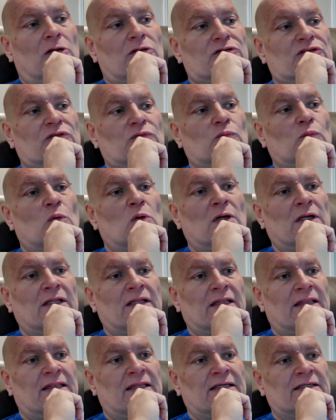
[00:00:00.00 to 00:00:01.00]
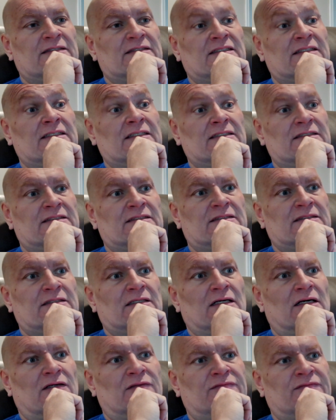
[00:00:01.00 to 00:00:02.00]
so one of the things in
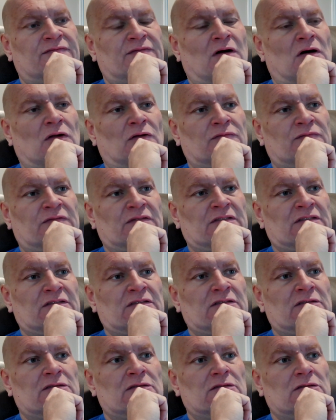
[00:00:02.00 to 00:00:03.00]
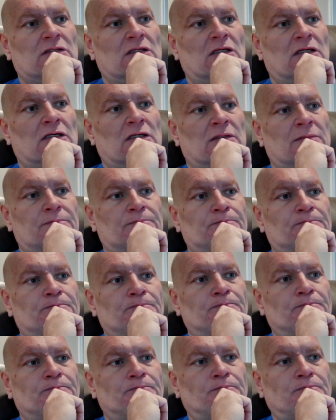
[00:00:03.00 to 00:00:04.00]
this evolving
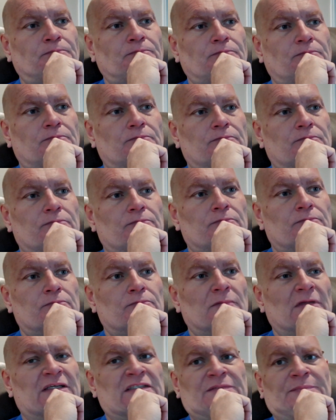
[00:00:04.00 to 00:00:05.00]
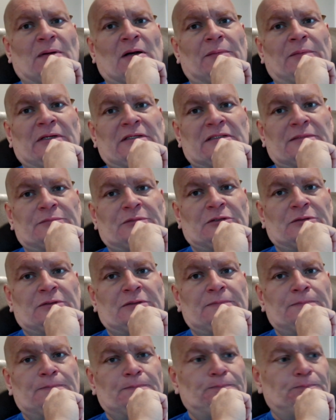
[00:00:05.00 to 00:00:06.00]
um, experiment I'm
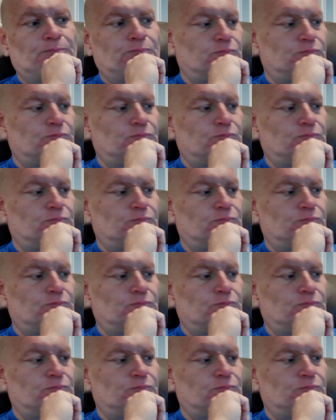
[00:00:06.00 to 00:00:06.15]
doing